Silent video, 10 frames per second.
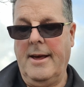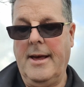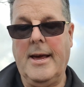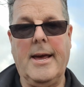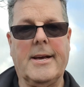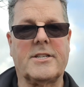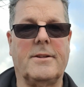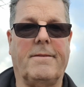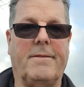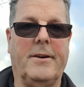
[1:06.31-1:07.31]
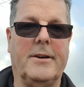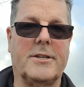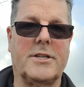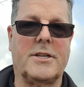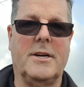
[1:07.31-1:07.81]
He is the
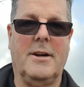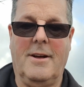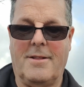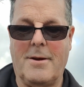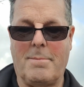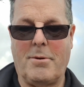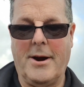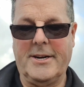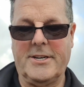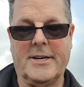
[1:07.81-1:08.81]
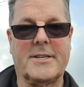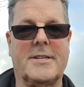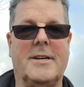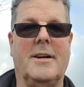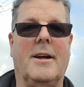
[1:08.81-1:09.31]
first, the
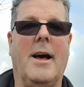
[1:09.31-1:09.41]
brightest,